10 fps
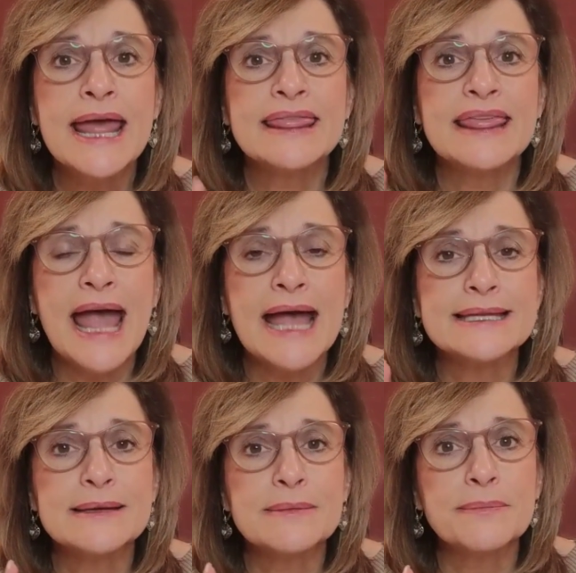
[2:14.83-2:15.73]
that
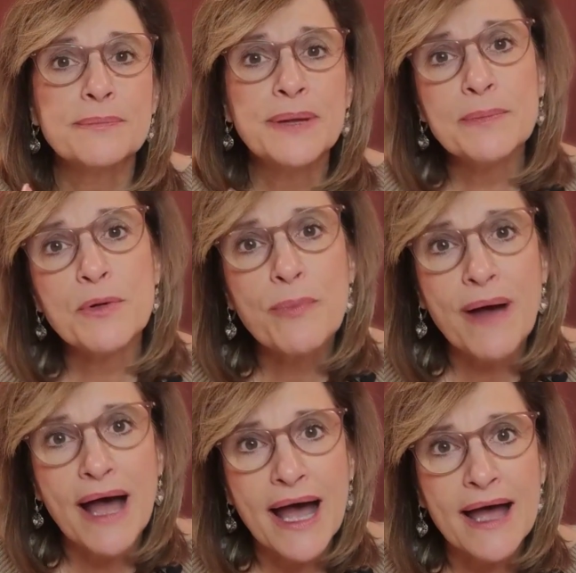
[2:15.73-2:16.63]
people
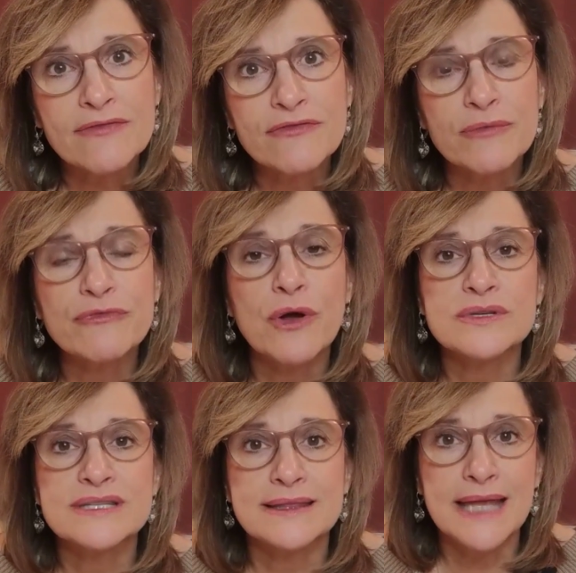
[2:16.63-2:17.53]
buy from folks
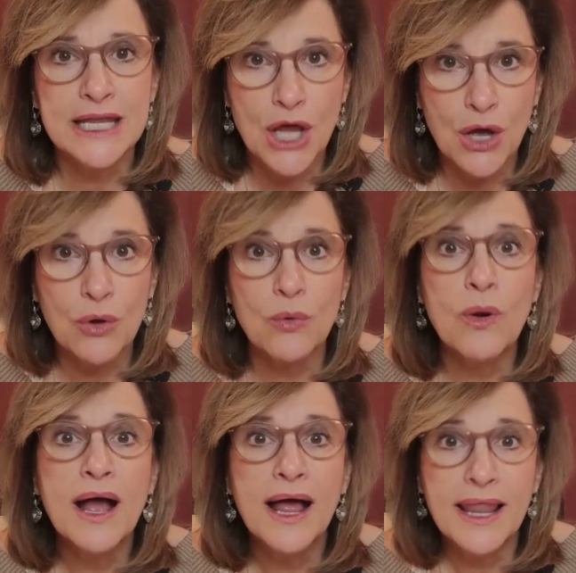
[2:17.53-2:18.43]
that they know,
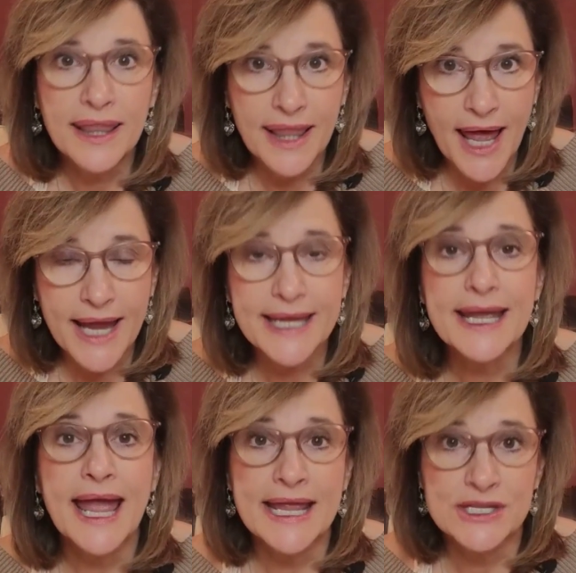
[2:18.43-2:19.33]
like,
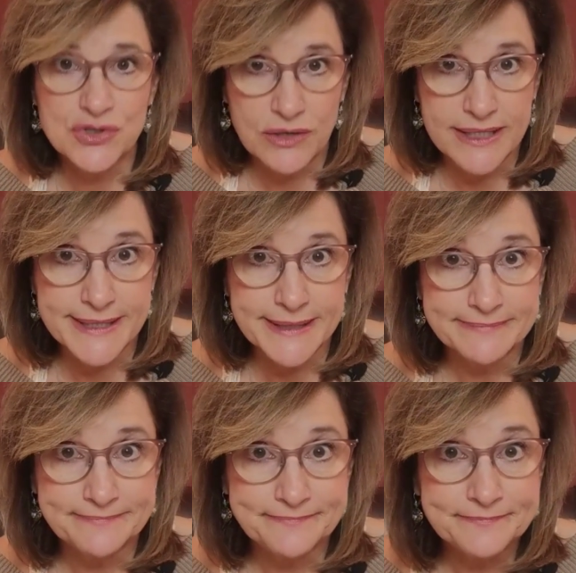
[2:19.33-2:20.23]
and trust.
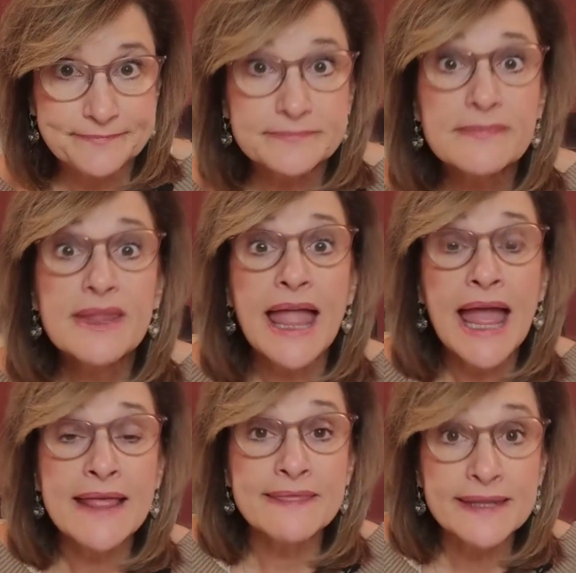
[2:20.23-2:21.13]

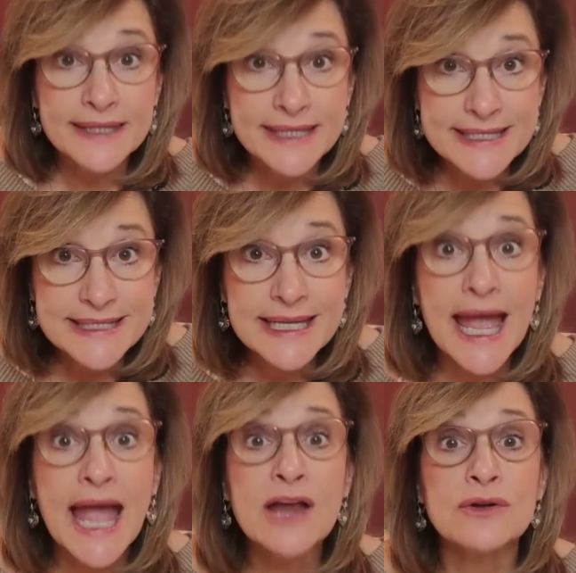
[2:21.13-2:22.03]
And the listening
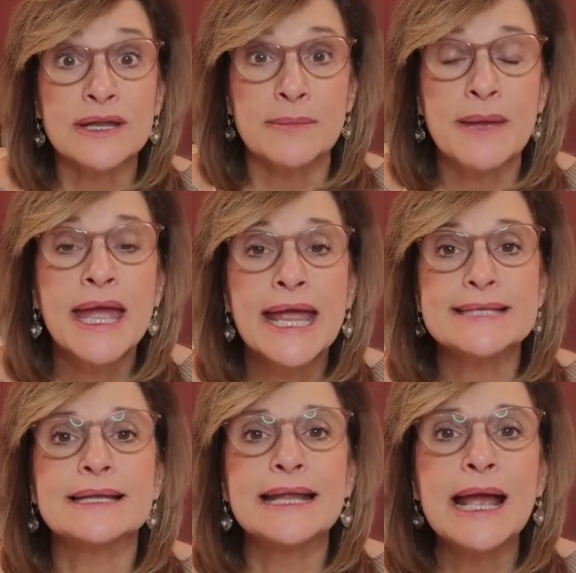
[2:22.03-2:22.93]
acronym is
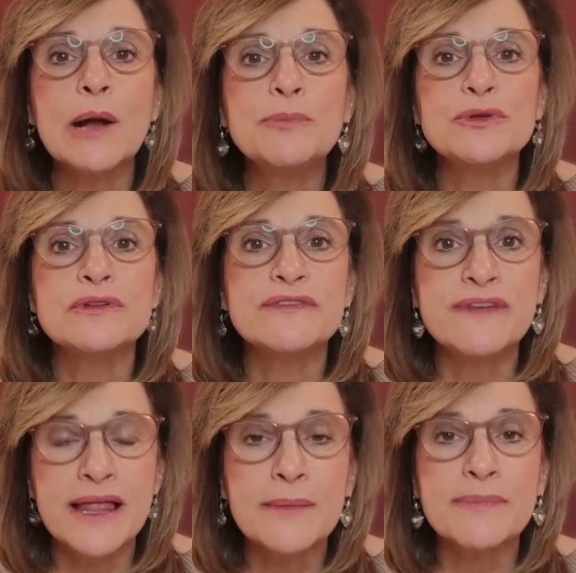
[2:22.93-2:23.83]
going to help you
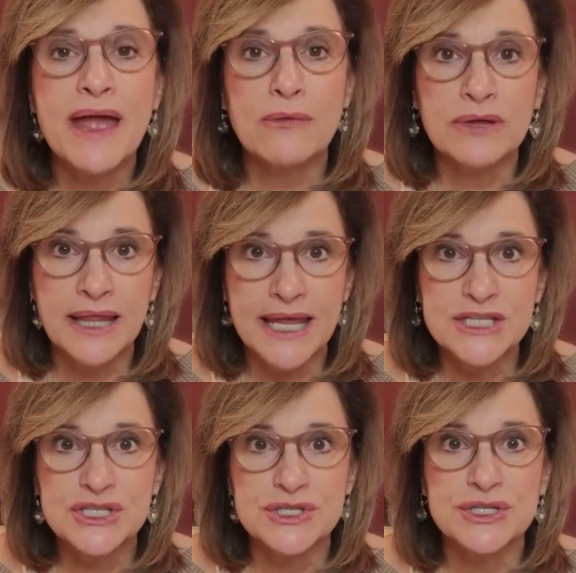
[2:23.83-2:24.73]
develop that
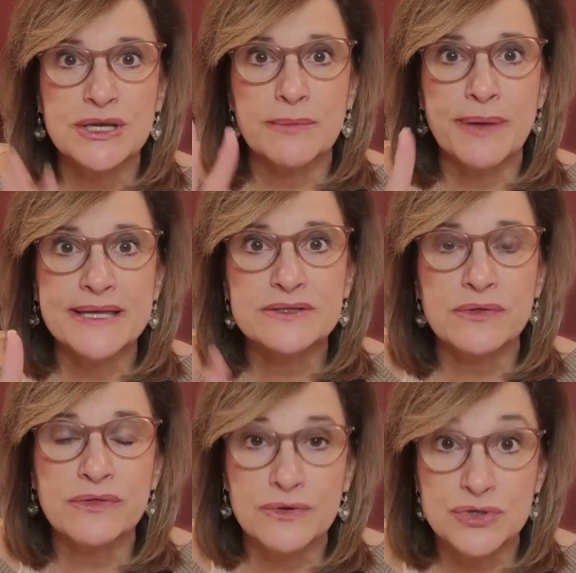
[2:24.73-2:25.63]
relationship based on
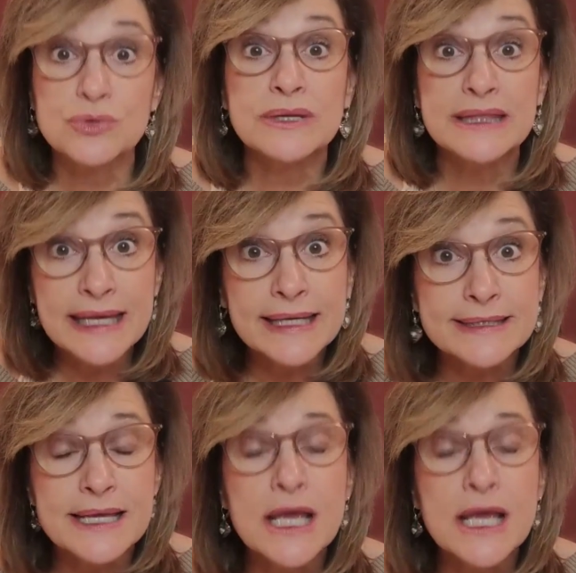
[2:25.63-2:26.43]
those 3 things.